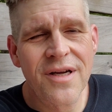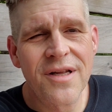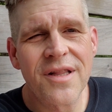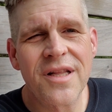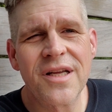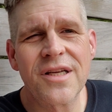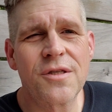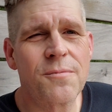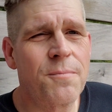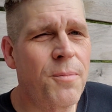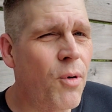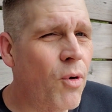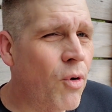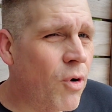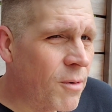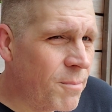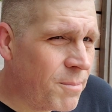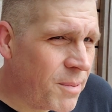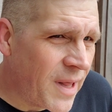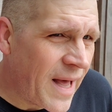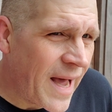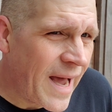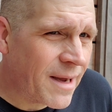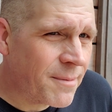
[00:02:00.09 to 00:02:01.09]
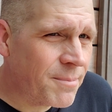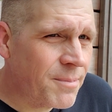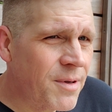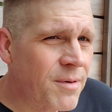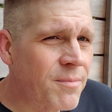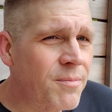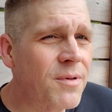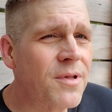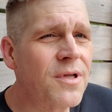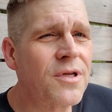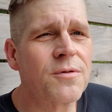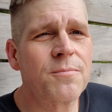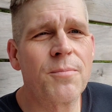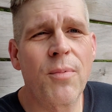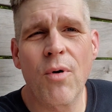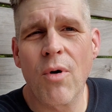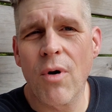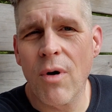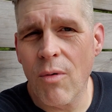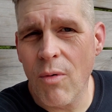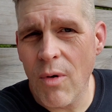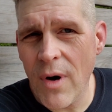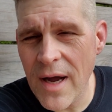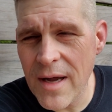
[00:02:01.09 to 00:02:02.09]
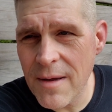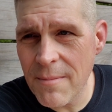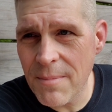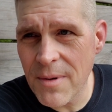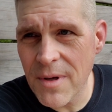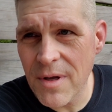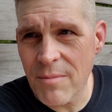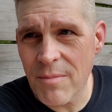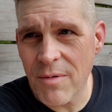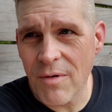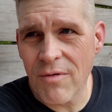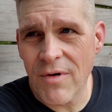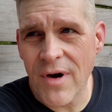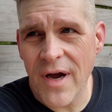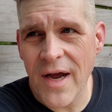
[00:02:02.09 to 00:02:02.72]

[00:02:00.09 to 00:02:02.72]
There's poor black people, there's poor white people,